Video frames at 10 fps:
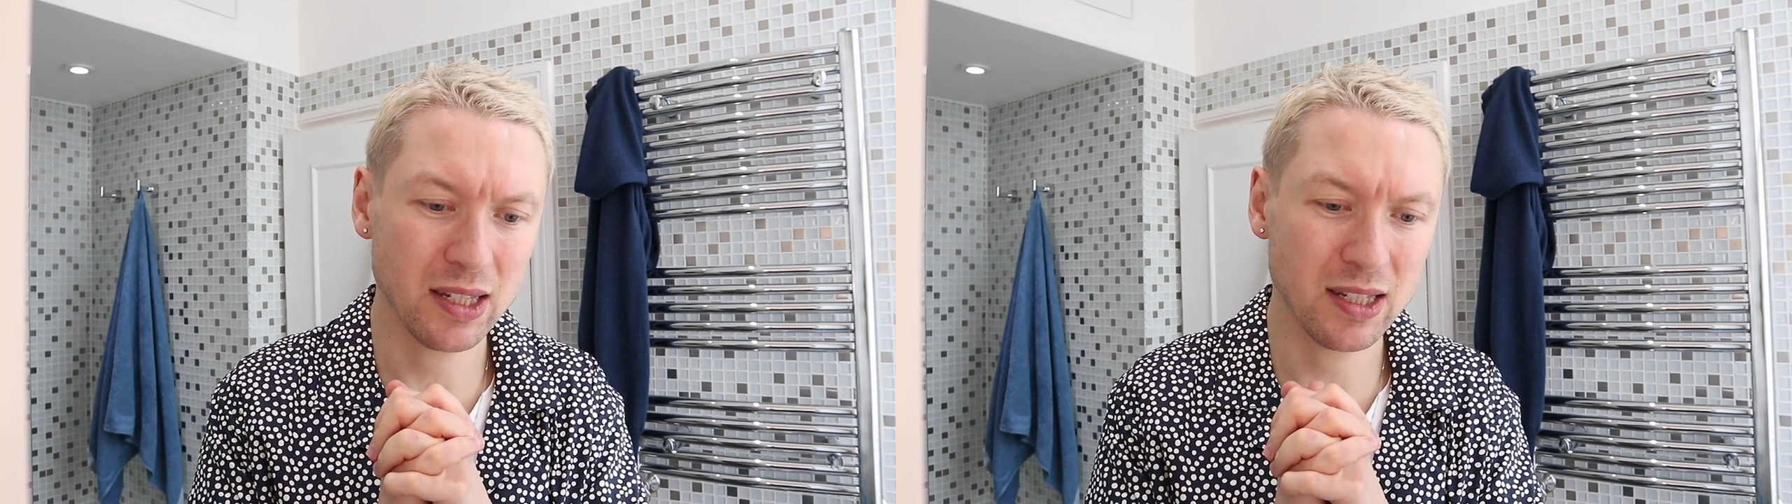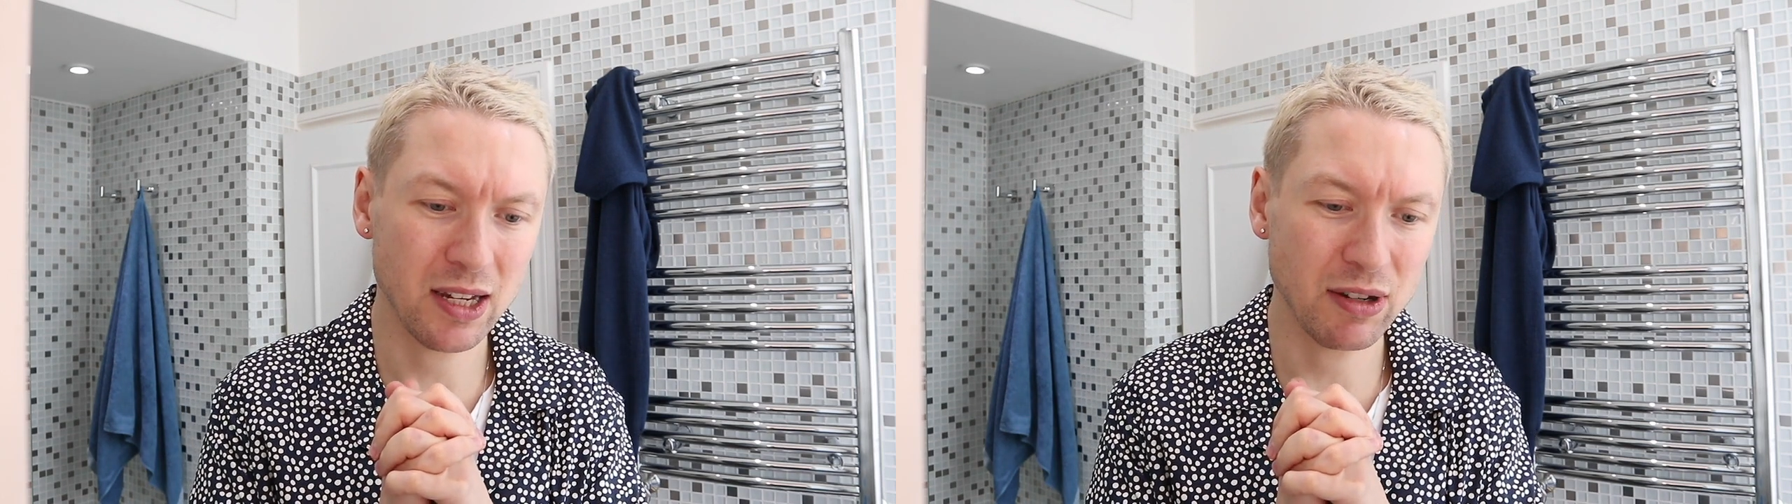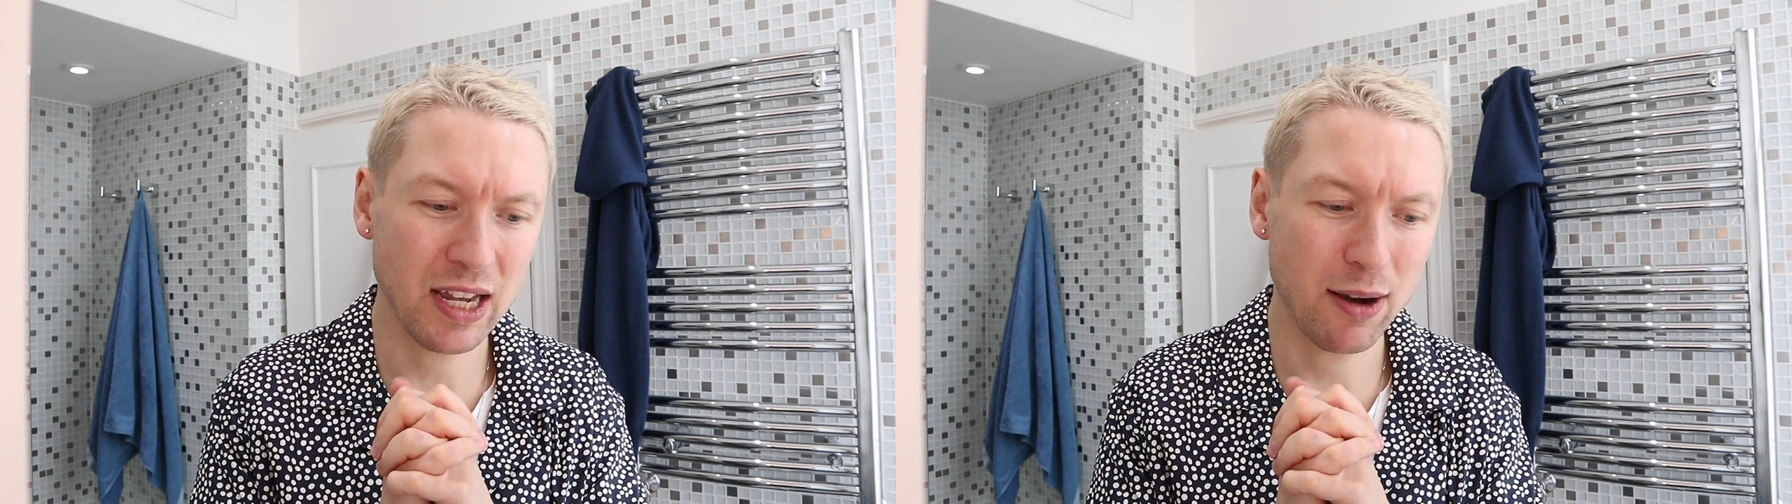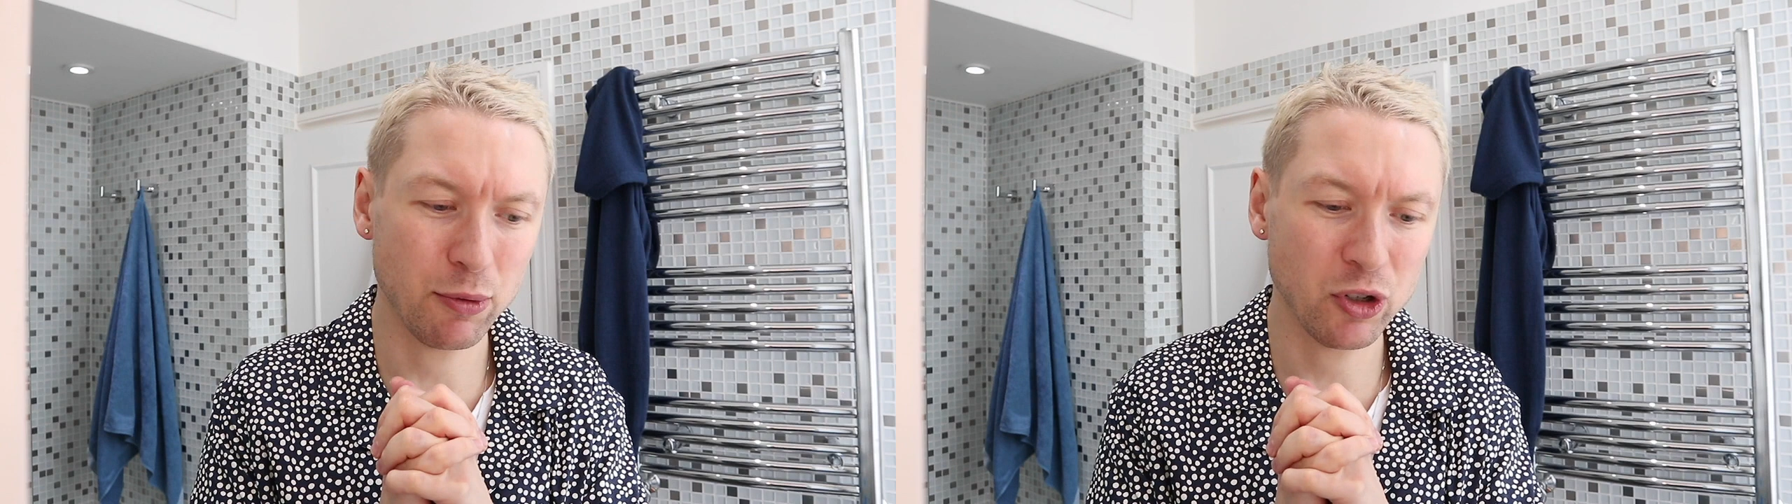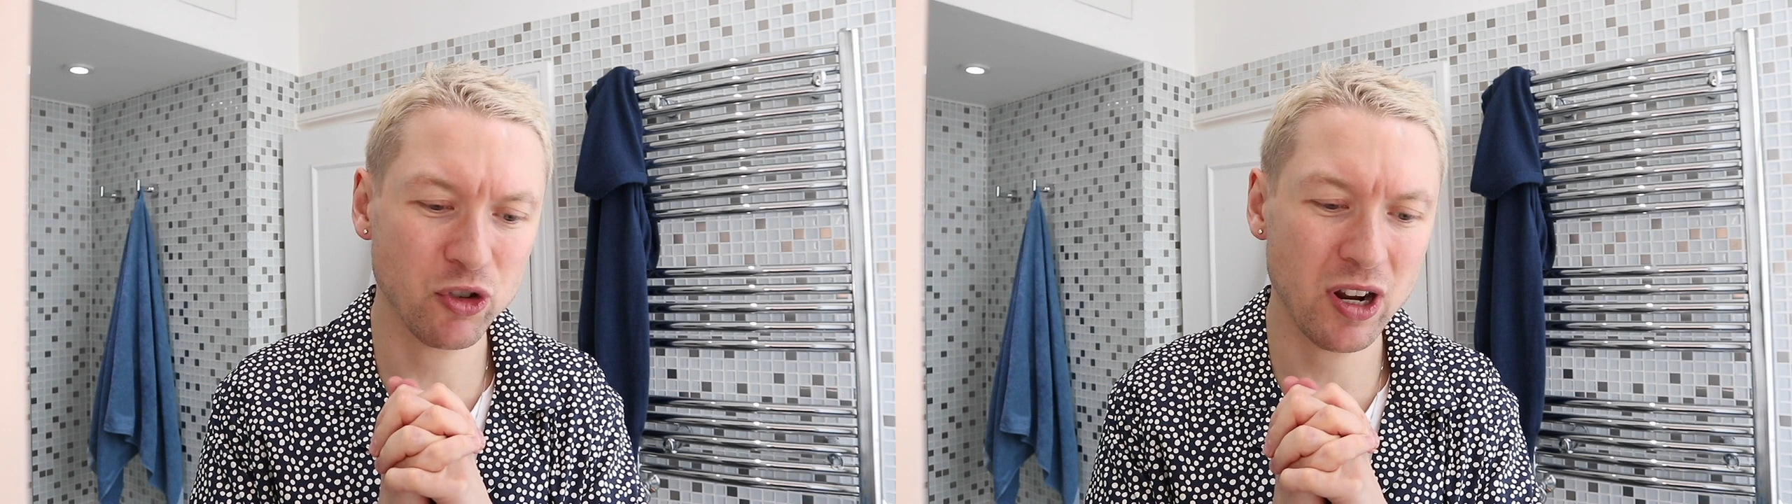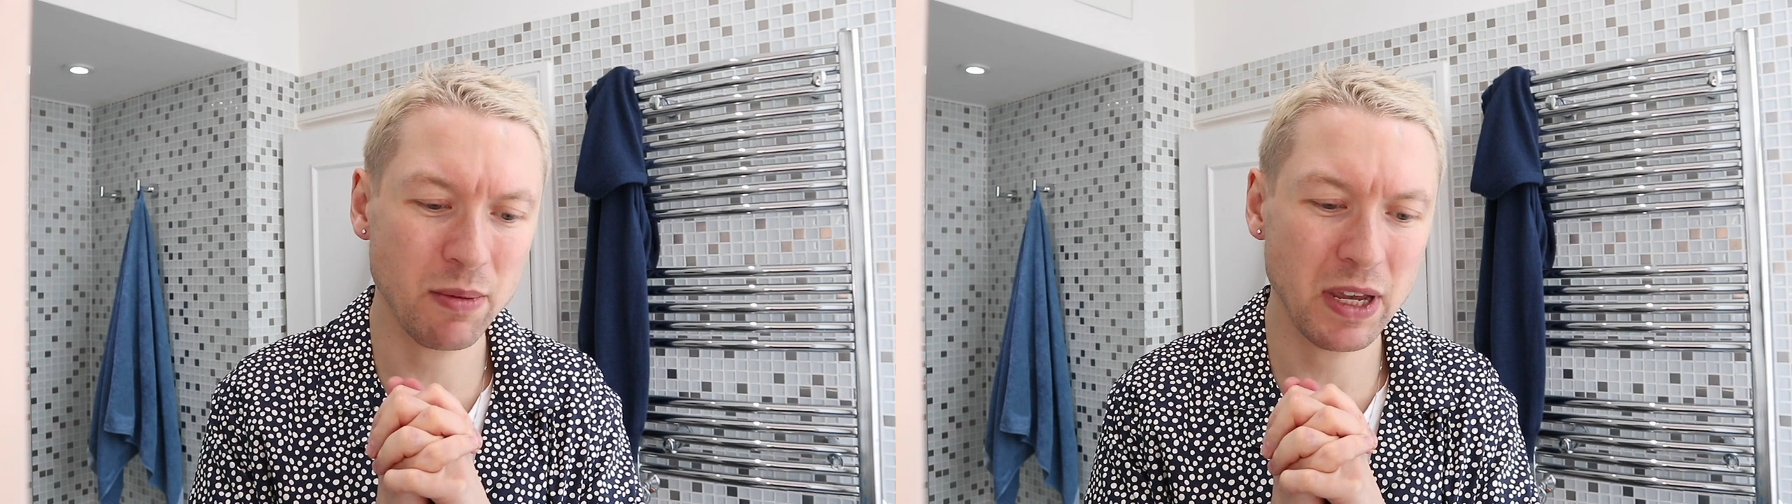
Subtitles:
So yeah, I want to try and